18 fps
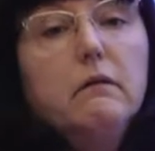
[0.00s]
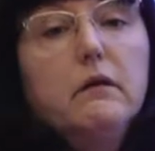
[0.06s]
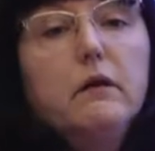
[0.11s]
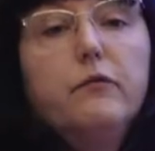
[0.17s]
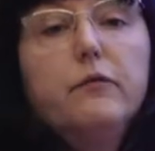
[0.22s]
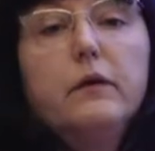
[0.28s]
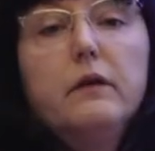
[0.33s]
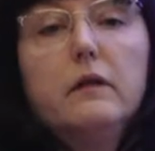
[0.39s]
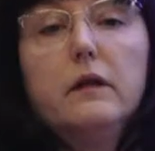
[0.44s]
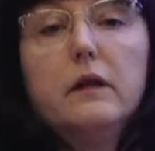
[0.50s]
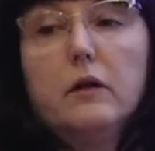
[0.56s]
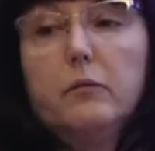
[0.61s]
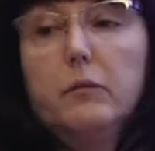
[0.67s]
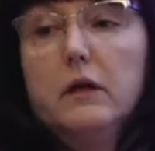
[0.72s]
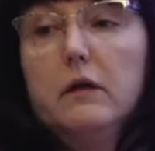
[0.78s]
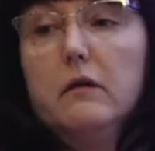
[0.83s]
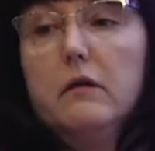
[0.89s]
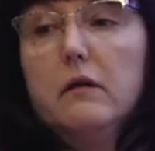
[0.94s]
different
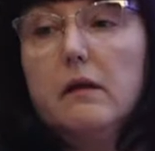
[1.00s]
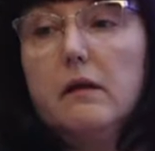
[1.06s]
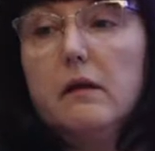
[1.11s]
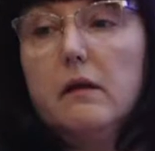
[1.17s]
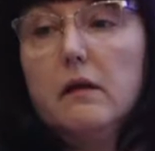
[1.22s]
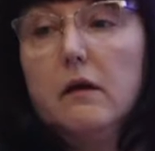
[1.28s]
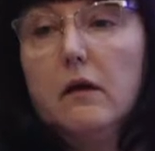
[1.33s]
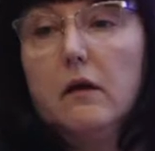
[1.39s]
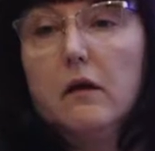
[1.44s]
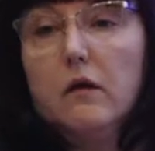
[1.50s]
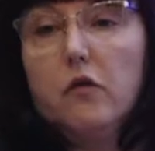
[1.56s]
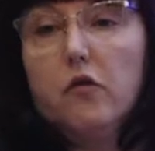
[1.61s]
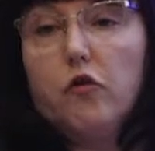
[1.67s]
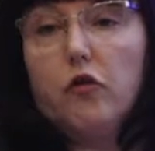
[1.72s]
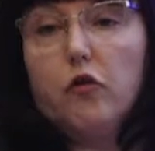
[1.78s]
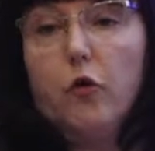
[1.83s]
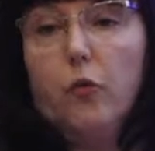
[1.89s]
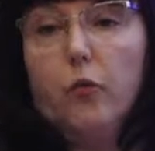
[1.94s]
terminals.
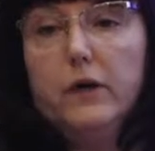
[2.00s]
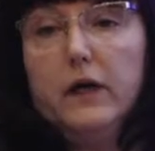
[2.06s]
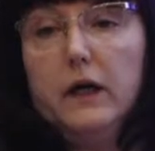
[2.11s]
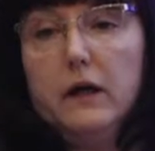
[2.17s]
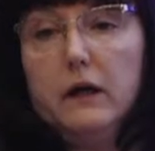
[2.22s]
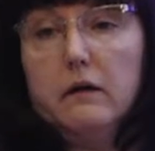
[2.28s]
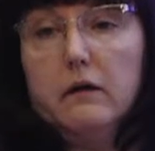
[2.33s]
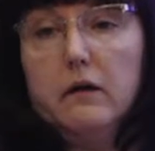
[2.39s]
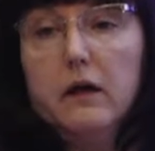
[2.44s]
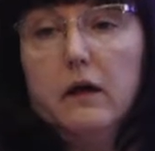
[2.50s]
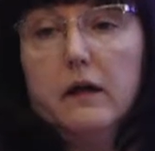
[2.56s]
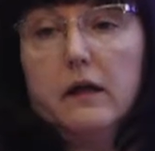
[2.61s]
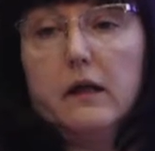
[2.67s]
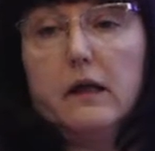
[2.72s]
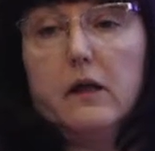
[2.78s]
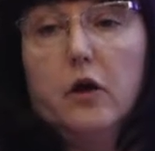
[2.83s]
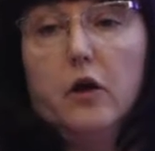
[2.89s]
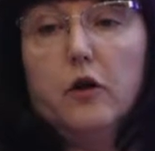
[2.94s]
So we can
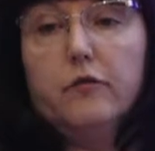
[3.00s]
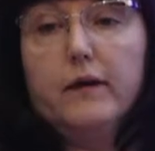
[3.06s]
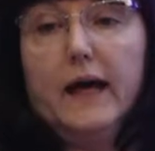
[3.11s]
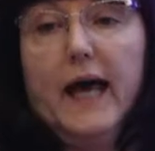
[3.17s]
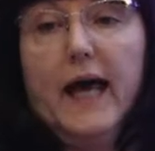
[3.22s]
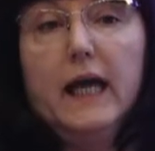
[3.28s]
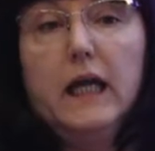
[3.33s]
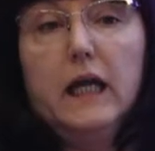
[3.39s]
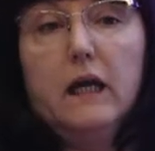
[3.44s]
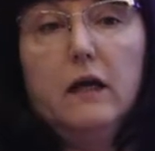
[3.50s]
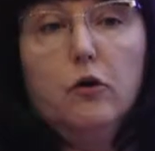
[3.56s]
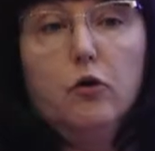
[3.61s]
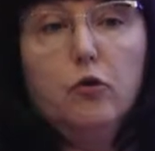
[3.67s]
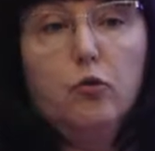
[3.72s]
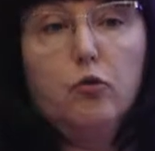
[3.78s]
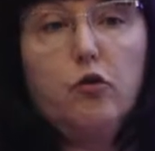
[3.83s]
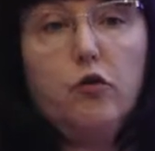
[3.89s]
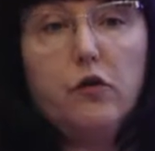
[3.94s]
serve any
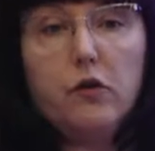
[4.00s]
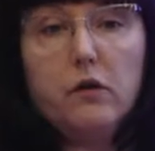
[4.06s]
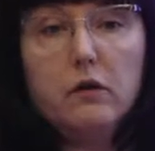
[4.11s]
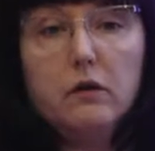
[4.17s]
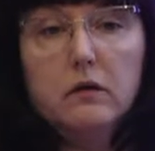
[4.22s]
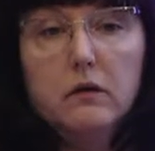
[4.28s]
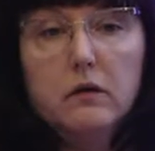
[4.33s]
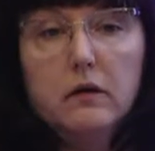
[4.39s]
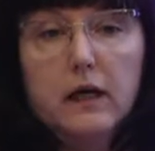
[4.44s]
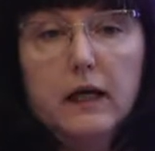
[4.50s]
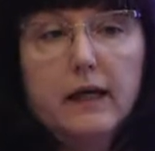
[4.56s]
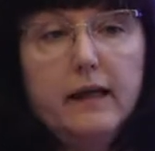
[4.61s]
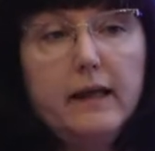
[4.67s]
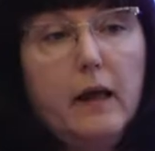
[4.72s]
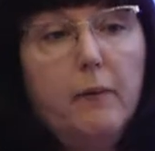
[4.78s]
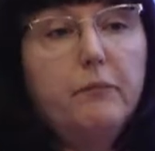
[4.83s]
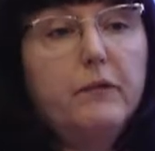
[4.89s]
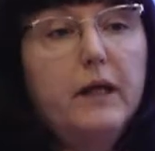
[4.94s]
goods
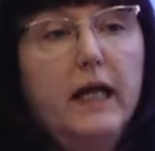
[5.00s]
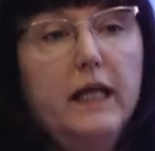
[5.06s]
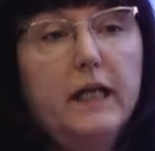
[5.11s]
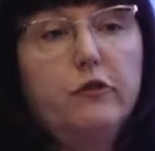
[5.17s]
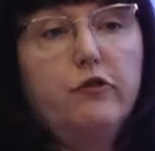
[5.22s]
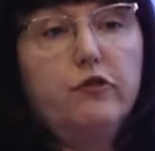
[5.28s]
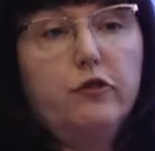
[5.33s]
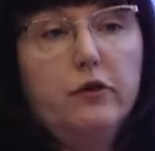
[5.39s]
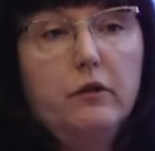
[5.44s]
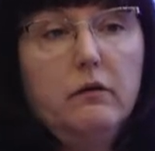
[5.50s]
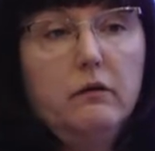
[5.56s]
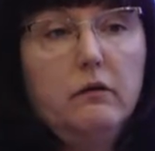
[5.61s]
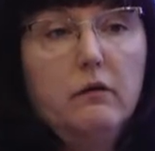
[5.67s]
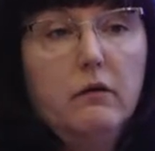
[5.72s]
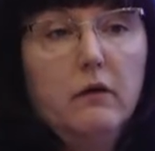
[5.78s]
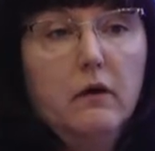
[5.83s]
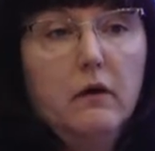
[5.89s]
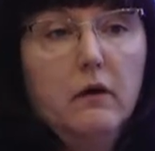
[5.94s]
except LNG
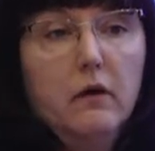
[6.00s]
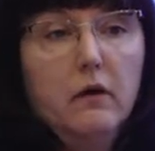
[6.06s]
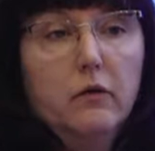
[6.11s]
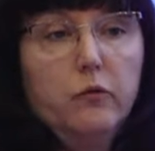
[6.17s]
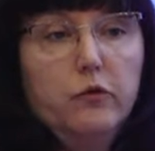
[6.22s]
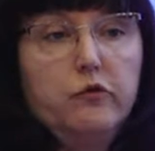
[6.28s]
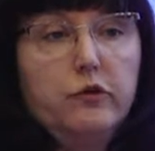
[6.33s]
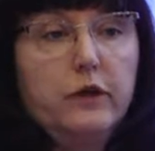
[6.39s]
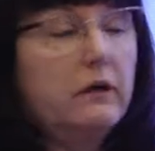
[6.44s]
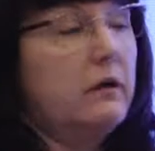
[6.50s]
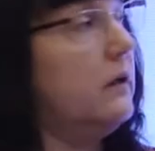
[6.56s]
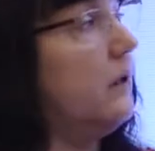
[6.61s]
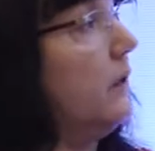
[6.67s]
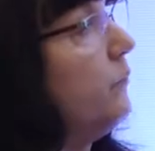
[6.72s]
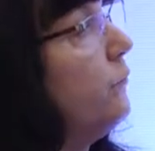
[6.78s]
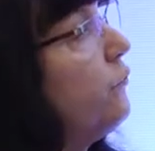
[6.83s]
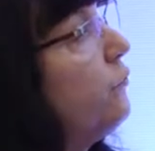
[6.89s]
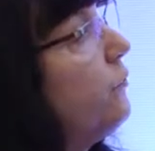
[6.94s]
which can
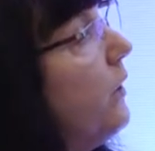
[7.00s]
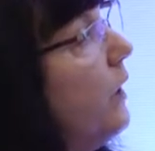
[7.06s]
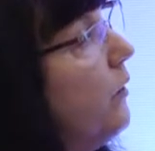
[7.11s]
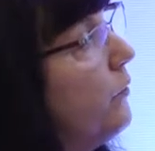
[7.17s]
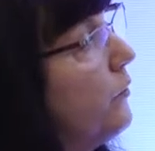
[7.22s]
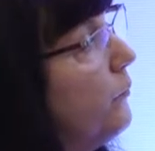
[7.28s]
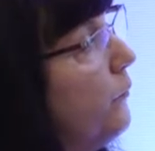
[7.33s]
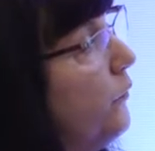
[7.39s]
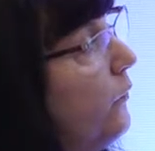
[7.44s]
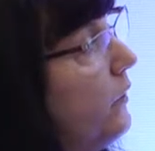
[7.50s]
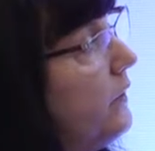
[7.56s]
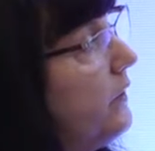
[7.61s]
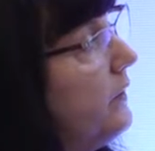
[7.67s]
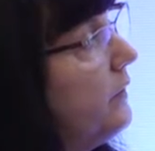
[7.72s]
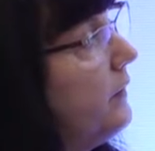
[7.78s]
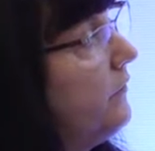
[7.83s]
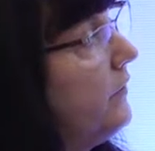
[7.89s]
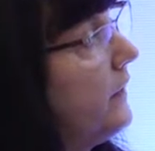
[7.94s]
come to our port
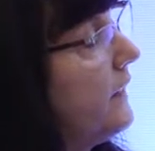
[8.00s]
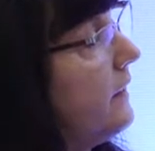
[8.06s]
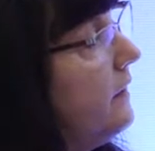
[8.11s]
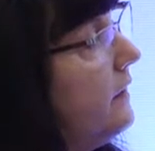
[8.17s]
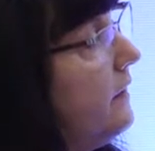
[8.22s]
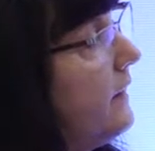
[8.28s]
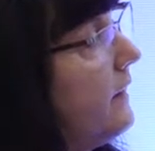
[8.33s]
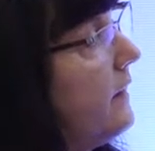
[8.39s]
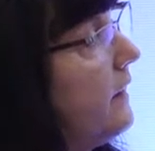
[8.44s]
uh, vessels.